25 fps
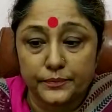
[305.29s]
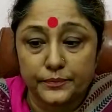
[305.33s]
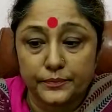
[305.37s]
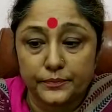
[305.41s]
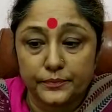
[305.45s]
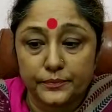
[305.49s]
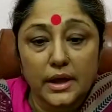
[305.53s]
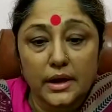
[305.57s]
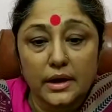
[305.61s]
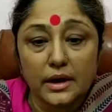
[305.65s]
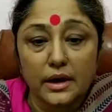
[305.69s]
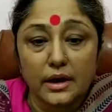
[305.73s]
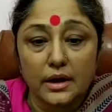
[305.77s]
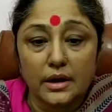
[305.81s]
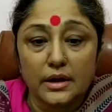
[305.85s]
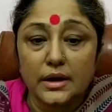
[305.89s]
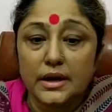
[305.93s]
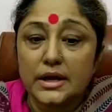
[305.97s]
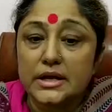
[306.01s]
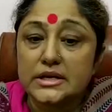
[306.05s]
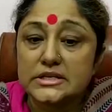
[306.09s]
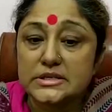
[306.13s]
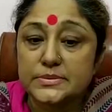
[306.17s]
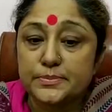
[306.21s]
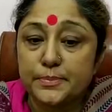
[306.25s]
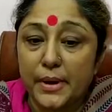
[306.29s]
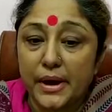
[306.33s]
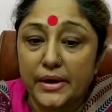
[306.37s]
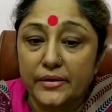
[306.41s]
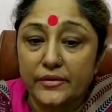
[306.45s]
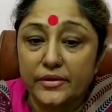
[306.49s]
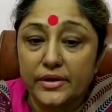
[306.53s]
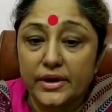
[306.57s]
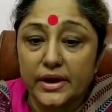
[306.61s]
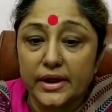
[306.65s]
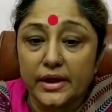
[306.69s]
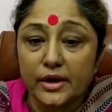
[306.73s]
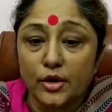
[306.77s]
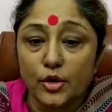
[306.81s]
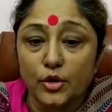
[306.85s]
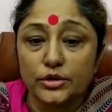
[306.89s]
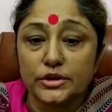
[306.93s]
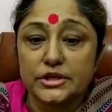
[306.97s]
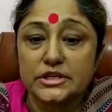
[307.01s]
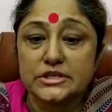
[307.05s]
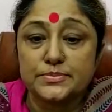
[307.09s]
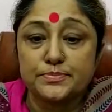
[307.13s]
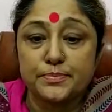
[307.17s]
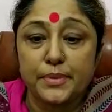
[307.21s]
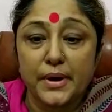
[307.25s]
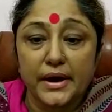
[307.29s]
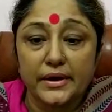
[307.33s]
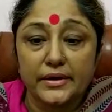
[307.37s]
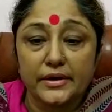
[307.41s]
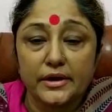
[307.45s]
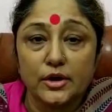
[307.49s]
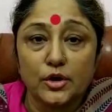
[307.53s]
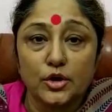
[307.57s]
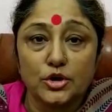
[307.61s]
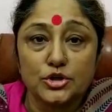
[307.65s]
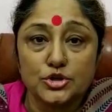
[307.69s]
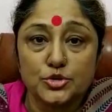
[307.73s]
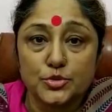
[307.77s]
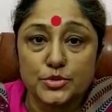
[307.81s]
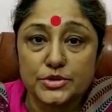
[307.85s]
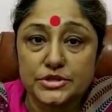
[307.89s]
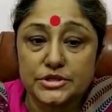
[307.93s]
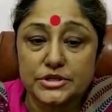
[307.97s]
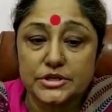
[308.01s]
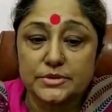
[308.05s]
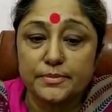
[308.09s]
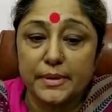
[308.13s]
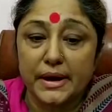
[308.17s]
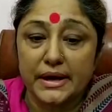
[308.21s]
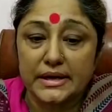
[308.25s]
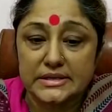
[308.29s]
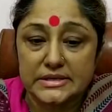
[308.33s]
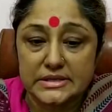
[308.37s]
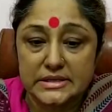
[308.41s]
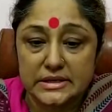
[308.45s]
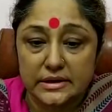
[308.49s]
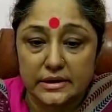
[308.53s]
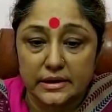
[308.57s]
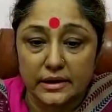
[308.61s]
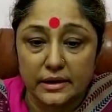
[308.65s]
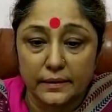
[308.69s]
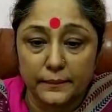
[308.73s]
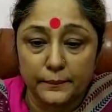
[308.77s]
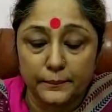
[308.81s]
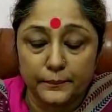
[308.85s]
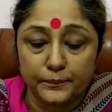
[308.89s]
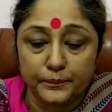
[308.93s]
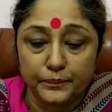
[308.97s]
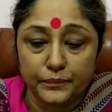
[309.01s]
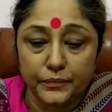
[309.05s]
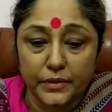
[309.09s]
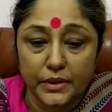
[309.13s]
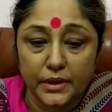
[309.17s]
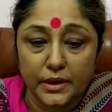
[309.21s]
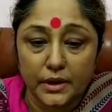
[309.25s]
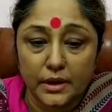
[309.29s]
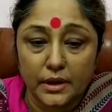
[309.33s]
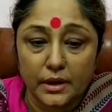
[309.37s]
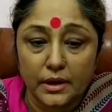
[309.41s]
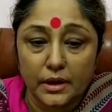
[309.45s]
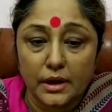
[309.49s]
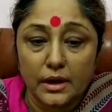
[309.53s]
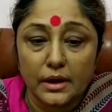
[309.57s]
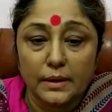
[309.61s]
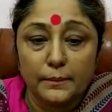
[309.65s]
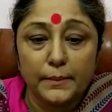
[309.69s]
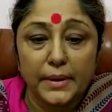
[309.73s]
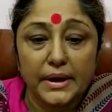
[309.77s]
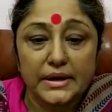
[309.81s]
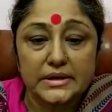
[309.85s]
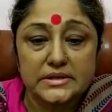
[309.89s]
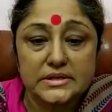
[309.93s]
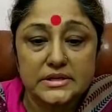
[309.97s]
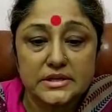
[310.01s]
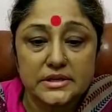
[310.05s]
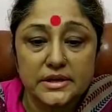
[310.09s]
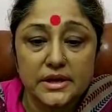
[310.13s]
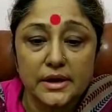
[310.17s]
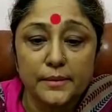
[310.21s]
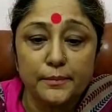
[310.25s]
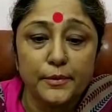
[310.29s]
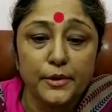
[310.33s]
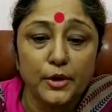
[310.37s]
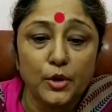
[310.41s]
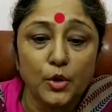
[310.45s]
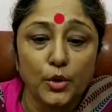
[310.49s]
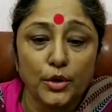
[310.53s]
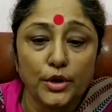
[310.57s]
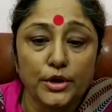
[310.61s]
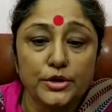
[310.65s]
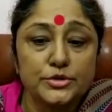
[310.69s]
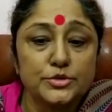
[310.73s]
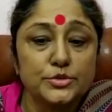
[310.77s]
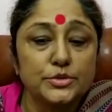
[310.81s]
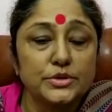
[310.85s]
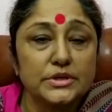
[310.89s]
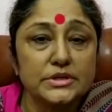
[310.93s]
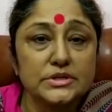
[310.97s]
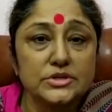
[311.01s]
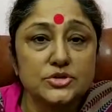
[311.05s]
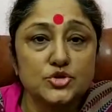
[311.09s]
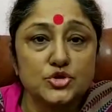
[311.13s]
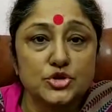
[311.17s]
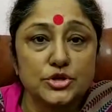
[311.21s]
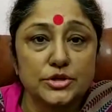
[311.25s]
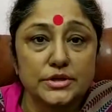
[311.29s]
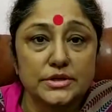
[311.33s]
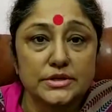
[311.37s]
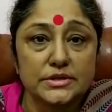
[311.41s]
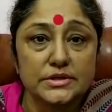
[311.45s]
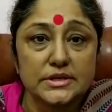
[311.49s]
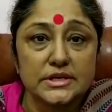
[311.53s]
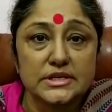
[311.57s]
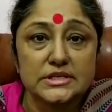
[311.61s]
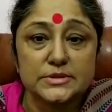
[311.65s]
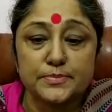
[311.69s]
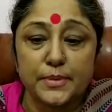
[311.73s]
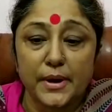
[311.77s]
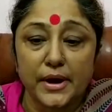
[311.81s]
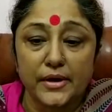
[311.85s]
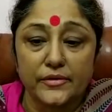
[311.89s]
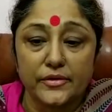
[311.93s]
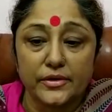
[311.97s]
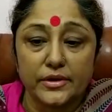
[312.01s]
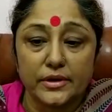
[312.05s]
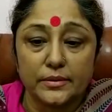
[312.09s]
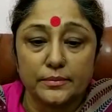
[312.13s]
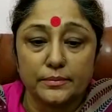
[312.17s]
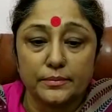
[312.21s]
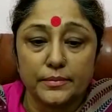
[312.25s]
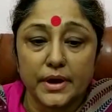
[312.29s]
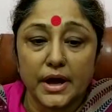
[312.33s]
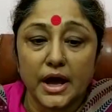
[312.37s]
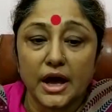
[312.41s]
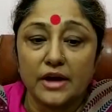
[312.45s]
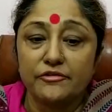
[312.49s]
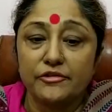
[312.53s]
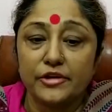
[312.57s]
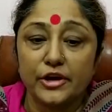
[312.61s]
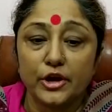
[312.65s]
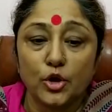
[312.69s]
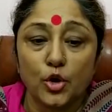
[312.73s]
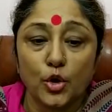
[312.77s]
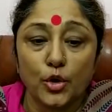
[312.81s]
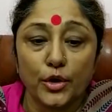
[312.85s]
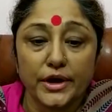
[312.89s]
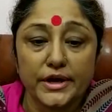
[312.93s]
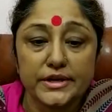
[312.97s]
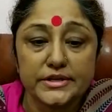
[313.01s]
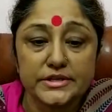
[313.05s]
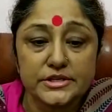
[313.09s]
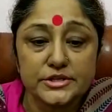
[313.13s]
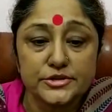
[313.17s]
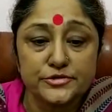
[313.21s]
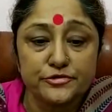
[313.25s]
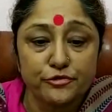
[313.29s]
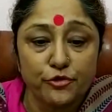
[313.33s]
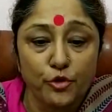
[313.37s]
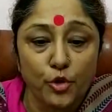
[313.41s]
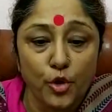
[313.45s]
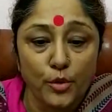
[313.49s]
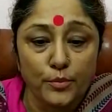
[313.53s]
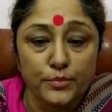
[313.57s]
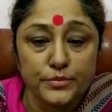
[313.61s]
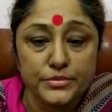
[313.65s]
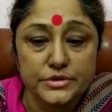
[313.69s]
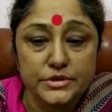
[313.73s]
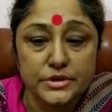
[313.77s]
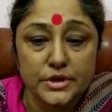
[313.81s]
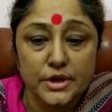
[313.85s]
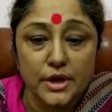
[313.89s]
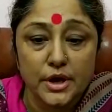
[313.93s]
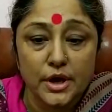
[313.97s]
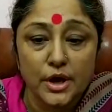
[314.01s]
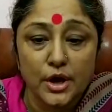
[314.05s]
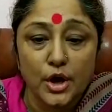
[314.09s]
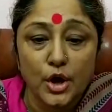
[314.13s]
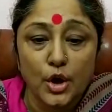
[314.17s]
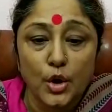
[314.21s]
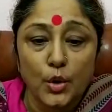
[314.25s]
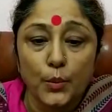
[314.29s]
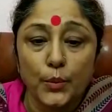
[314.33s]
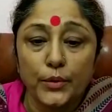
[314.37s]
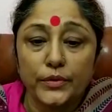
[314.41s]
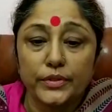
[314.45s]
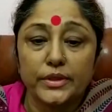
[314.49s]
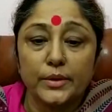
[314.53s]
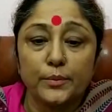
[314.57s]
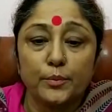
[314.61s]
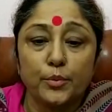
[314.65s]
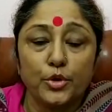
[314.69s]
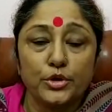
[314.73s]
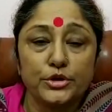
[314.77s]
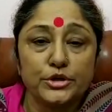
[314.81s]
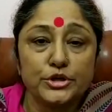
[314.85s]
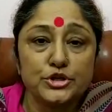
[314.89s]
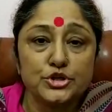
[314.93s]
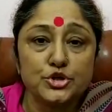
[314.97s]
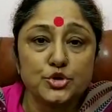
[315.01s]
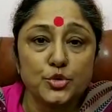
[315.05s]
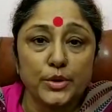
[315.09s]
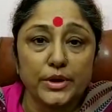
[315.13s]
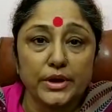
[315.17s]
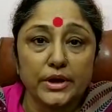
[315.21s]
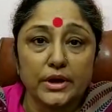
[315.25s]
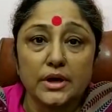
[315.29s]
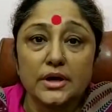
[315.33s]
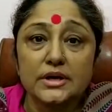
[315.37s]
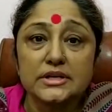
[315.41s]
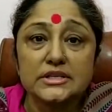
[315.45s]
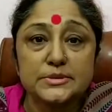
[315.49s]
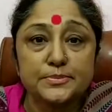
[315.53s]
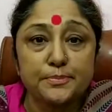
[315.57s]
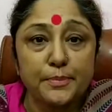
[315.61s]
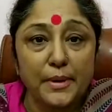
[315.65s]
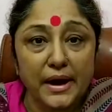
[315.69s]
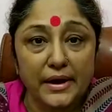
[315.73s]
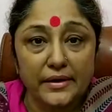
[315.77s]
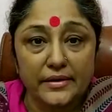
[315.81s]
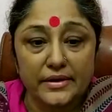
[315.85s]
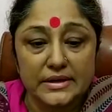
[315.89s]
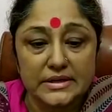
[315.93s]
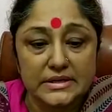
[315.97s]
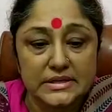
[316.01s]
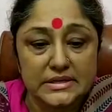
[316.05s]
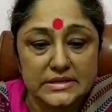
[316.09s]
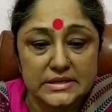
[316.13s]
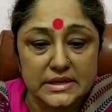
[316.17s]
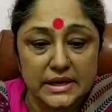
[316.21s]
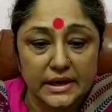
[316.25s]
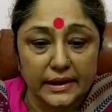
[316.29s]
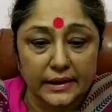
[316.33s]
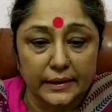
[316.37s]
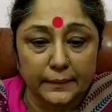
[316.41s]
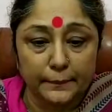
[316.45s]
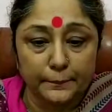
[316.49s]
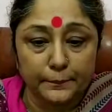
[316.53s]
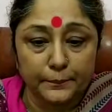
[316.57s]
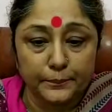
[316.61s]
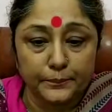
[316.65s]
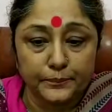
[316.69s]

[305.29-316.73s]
There are spirali, or the spiral or twisted bacteria. Bacteria belonging to this genus Spirulum have elongated forms with the body showing a spiral design.